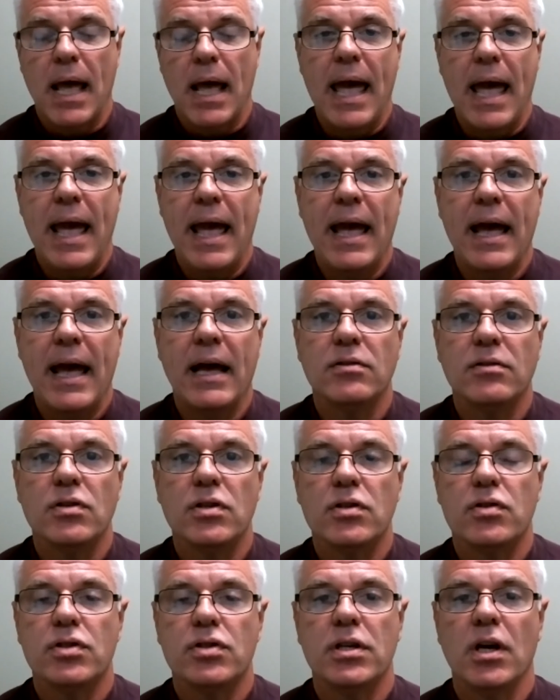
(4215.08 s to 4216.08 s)
And
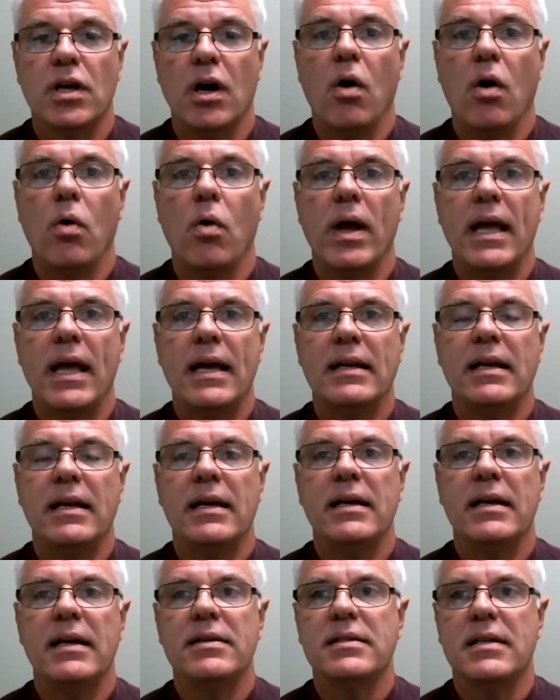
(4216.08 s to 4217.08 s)
so it
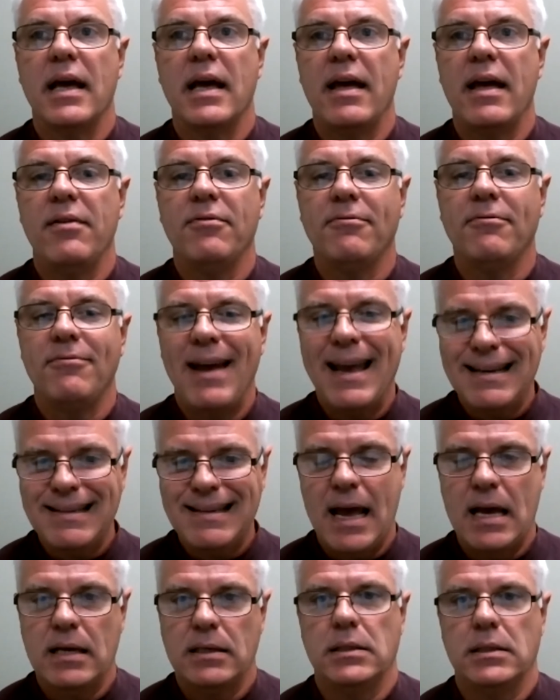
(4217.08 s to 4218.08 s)
is a
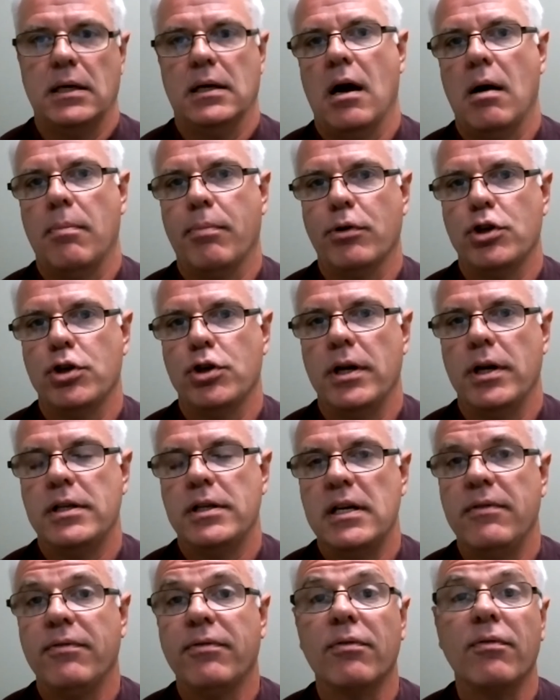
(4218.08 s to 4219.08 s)
fantastic
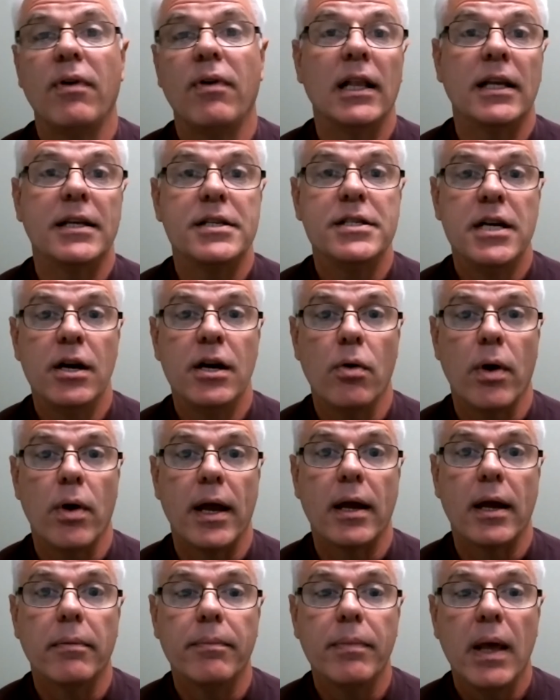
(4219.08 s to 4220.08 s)
opportunity for volunteering.
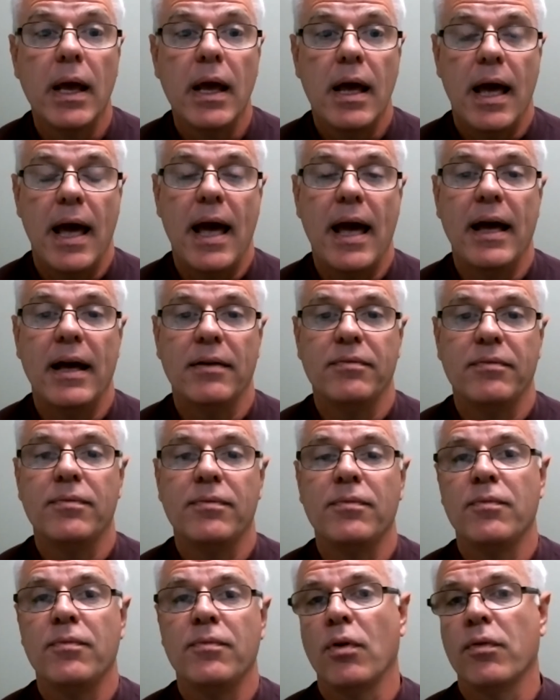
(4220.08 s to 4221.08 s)
And
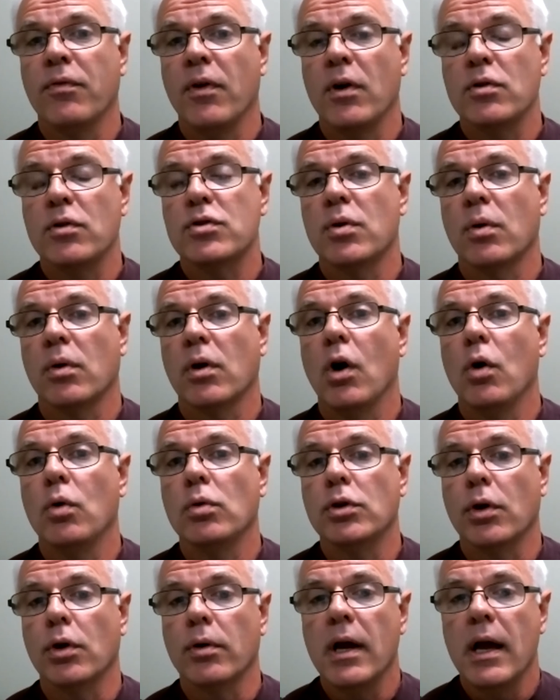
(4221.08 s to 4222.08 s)
for folks who are
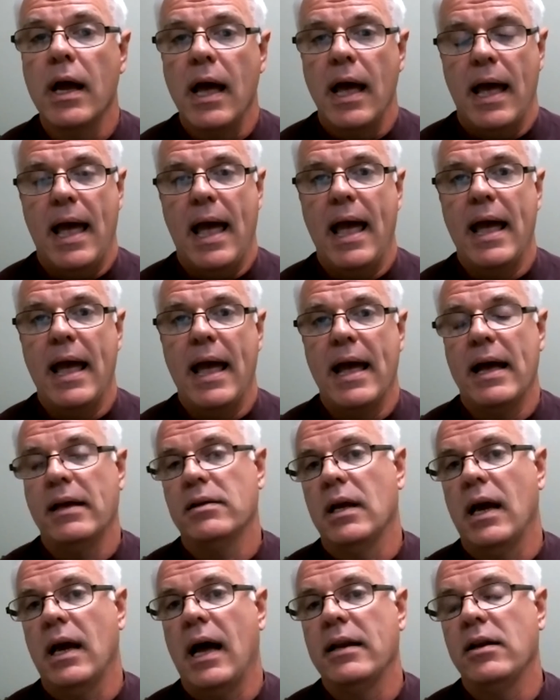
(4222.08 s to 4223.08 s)
older.
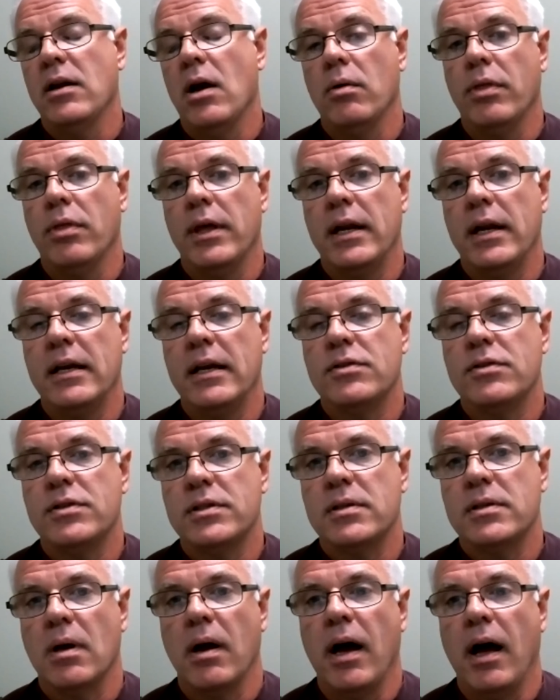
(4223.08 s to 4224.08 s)
And I know that
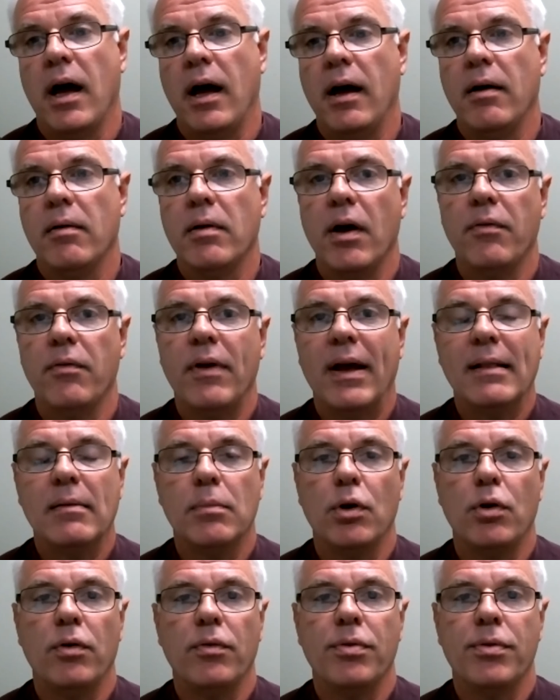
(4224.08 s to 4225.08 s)
it's uh,
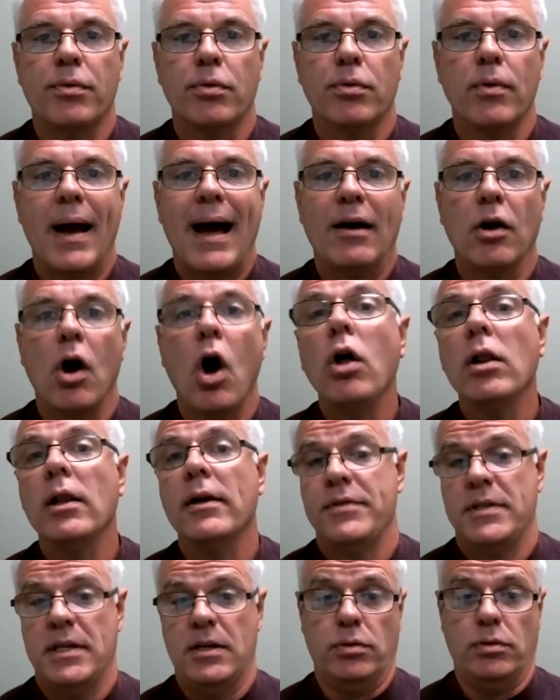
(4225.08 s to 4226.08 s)
available throughout all
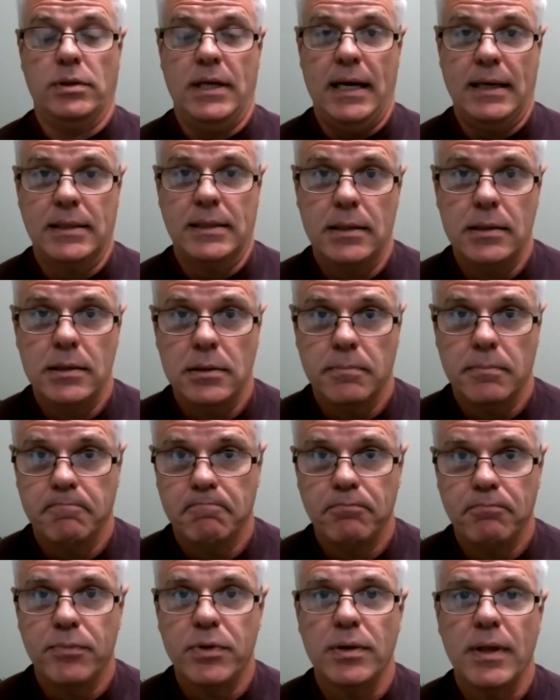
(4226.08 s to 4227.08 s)
of Central Texas.
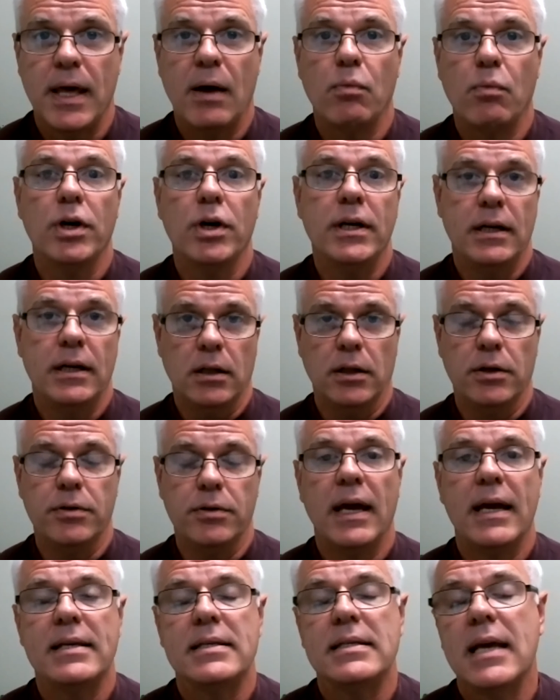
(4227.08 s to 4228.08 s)
So that would include
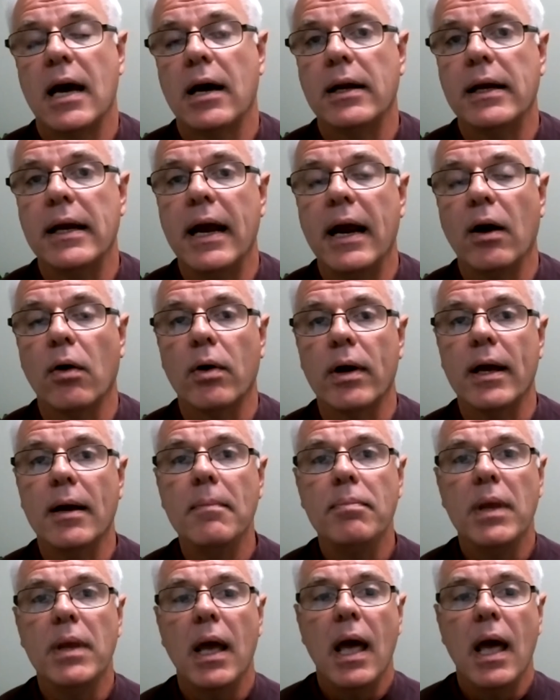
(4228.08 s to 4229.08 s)
the Hays County area.